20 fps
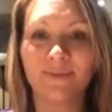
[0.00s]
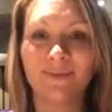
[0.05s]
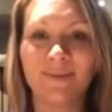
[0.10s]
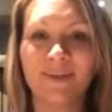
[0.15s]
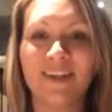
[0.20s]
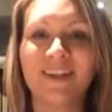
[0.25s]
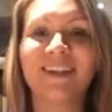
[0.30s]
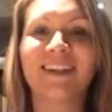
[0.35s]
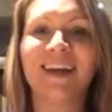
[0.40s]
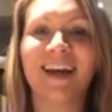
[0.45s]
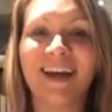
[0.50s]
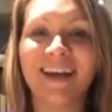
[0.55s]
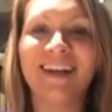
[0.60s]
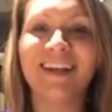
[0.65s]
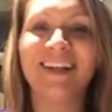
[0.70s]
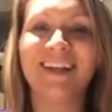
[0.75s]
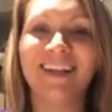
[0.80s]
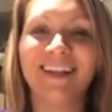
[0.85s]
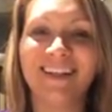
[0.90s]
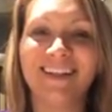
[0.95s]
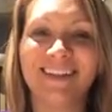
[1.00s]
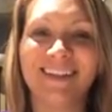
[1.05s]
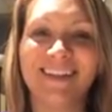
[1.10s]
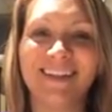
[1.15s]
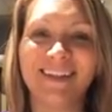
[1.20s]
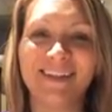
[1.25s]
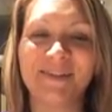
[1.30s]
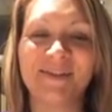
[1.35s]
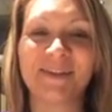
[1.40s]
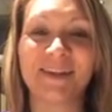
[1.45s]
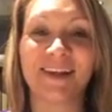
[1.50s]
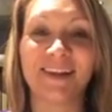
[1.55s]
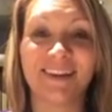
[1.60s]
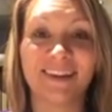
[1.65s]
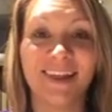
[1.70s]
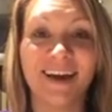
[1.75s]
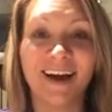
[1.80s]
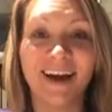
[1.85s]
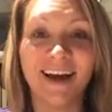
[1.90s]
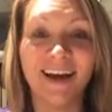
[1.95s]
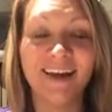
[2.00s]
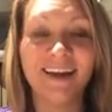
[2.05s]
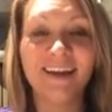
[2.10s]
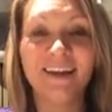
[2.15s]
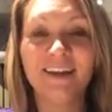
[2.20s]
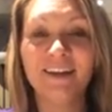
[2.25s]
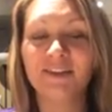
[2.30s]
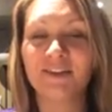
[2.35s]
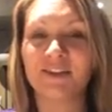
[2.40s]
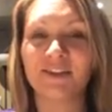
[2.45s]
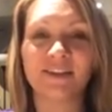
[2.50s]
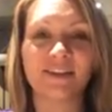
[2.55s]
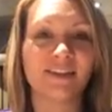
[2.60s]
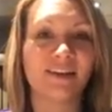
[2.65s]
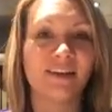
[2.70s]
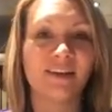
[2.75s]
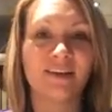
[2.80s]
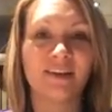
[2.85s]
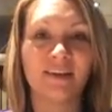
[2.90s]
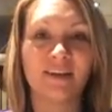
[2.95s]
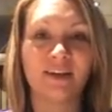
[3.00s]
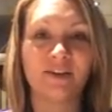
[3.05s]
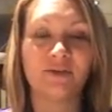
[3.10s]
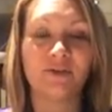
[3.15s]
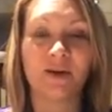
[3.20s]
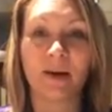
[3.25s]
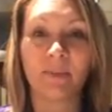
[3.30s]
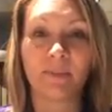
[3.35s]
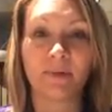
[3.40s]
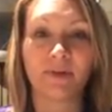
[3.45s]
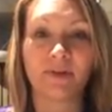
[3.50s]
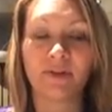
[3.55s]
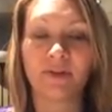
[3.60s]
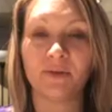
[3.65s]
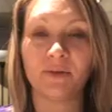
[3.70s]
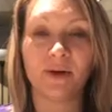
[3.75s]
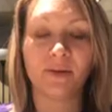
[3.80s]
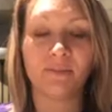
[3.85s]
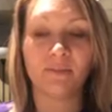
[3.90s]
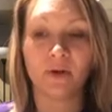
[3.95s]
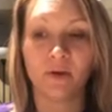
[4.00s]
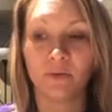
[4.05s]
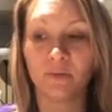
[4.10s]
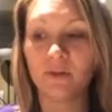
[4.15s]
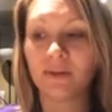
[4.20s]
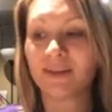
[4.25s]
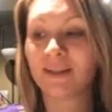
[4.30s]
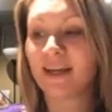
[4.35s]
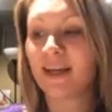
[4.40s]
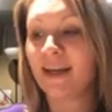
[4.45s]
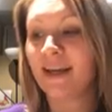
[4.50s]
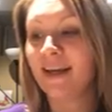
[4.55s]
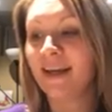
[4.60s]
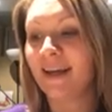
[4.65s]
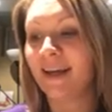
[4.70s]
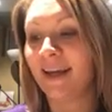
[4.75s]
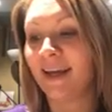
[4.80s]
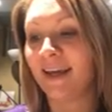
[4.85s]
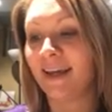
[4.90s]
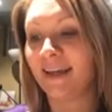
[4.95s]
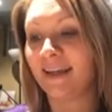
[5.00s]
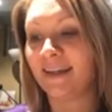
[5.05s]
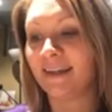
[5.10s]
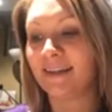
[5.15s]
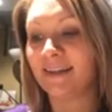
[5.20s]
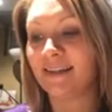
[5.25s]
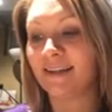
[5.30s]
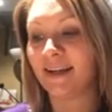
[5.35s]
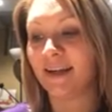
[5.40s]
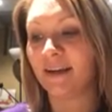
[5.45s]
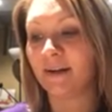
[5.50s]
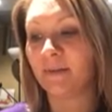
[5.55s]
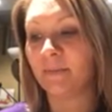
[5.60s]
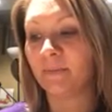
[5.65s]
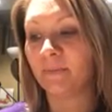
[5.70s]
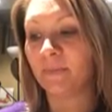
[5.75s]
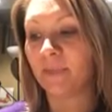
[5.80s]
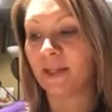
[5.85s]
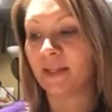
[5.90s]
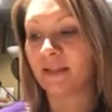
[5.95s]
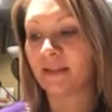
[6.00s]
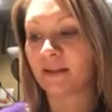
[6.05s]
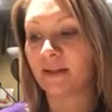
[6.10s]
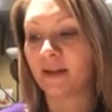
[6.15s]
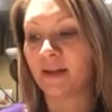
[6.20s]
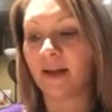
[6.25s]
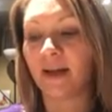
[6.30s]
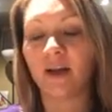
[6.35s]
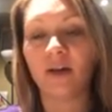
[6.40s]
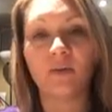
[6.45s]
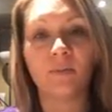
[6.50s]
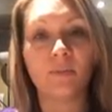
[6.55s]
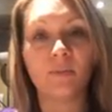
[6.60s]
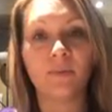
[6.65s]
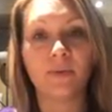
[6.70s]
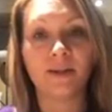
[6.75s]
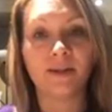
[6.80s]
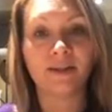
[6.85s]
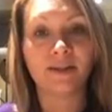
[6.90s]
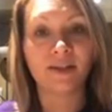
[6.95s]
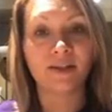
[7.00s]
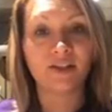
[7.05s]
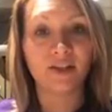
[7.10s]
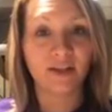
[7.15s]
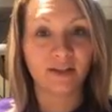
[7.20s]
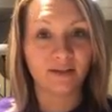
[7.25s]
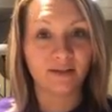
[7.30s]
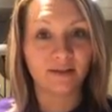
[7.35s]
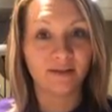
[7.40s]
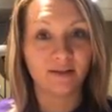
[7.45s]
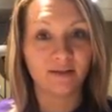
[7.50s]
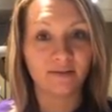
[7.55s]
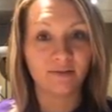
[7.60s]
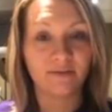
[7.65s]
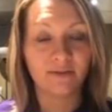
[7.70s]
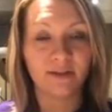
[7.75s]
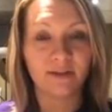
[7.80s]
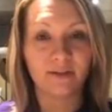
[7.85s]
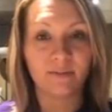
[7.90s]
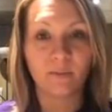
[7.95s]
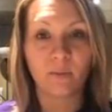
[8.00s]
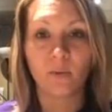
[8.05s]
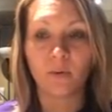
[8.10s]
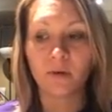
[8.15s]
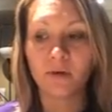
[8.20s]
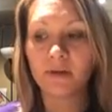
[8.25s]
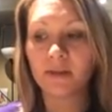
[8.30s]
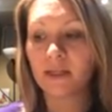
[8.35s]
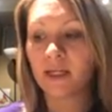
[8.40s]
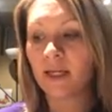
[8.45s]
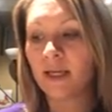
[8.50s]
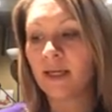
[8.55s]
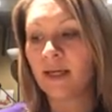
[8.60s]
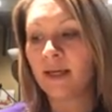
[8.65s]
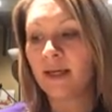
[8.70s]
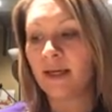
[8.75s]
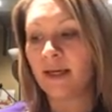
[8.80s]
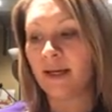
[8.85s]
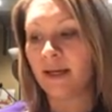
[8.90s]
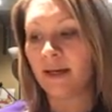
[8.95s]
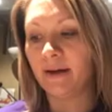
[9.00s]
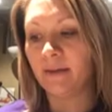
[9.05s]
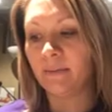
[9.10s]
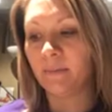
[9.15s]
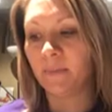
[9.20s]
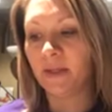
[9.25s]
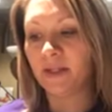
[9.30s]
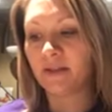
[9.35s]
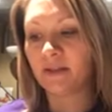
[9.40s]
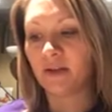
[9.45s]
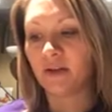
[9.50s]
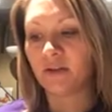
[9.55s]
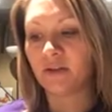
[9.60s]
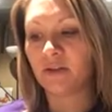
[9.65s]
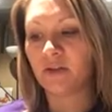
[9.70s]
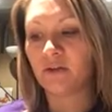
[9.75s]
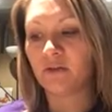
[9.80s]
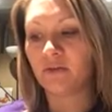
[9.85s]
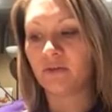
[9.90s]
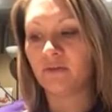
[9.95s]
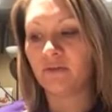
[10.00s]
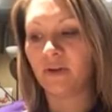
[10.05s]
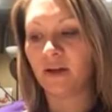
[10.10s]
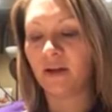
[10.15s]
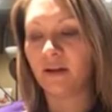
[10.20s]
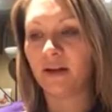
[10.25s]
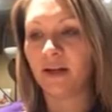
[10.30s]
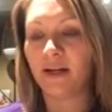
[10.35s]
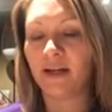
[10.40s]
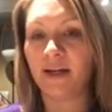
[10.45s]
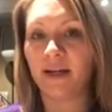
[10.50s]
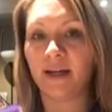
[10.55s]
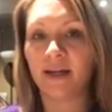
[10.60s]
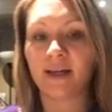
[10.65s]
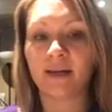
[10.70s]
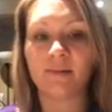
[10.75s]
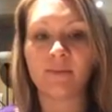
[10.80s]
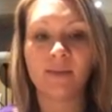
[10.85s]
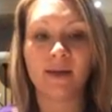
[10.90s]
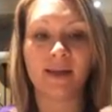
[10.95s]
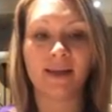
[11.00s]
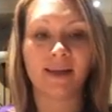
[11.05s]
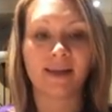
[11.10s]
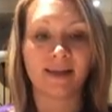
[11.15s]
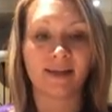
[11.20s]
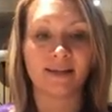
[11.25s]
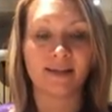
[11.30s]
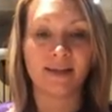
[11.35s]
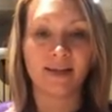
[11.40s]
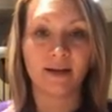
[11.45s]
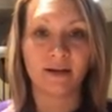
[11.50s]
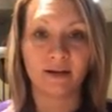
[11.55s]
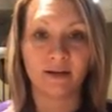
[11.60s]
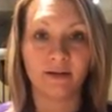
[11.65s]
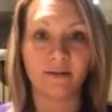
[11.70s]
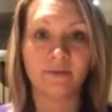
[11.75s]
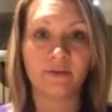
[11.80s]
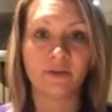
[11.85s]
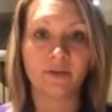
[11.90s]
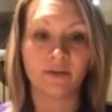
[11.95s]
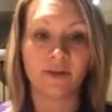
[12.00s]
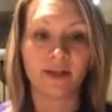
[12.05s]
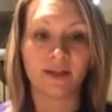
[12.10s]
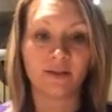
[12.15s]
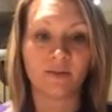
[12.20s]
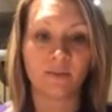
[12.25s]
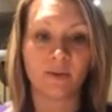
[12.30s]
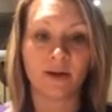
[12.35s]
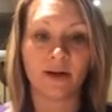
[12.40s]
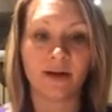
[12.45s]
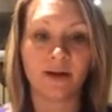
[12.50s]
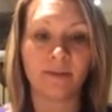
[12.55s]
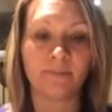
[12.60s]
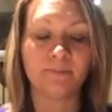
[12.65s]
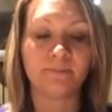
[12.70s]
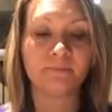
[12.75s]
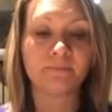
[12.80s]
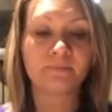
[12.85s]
will not need to use a lot, just a drop or two at most, and it's going to help with digestive support. It's also it can be like a sedative, so that's why